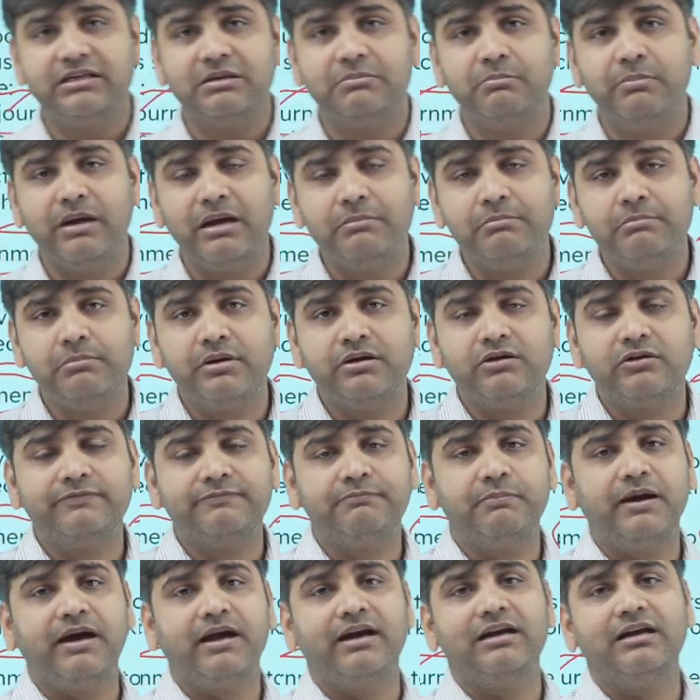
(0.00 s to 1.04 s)
the member
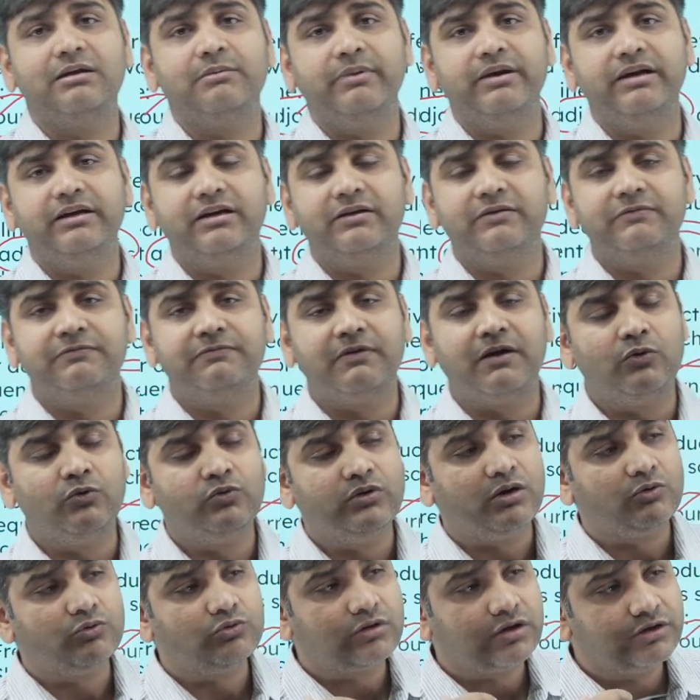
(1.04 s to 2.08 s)
of parliament have found
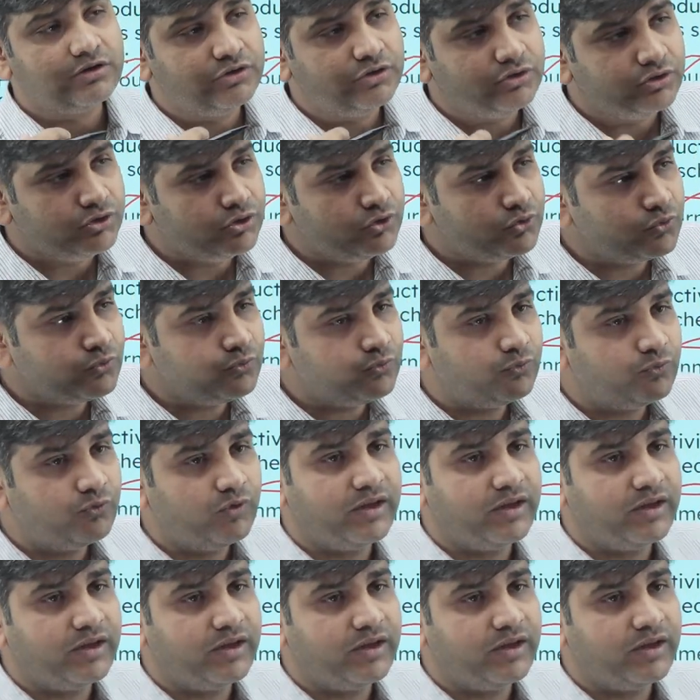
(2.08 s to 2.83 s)
out a new